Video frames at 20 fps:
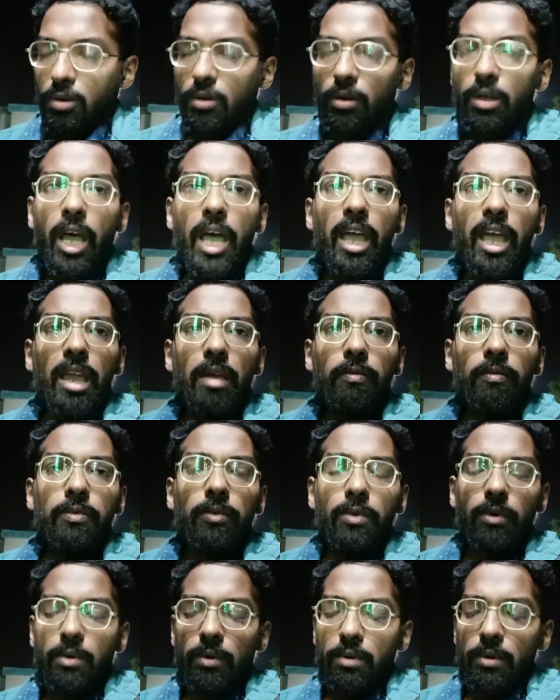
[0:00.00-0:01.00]
So time
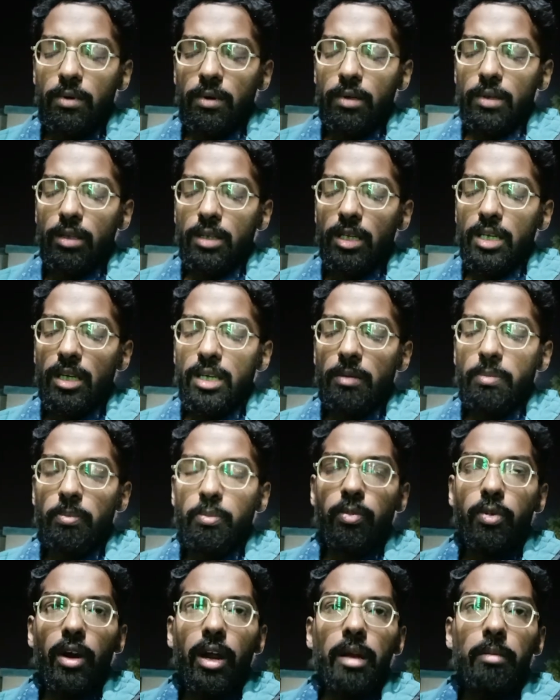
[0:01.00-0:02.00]
for the
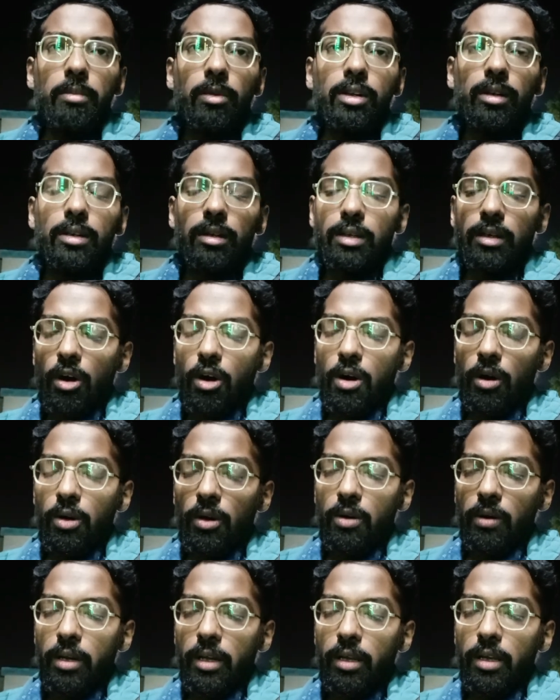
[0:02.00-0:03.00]
primal
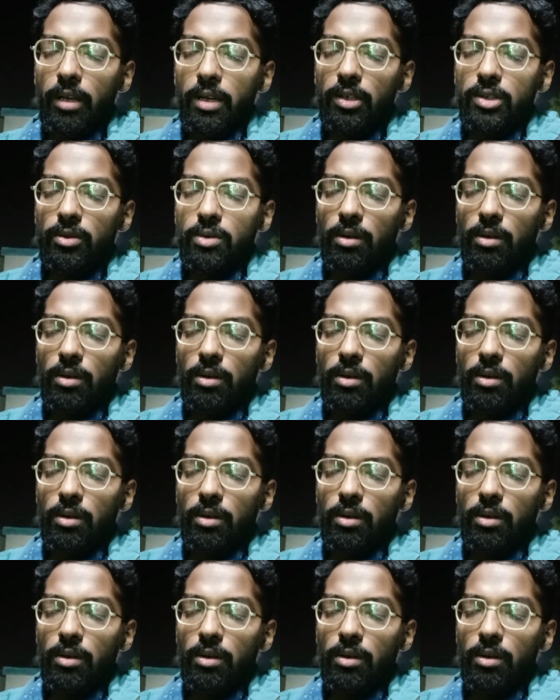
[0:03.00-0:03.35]
Groudon here.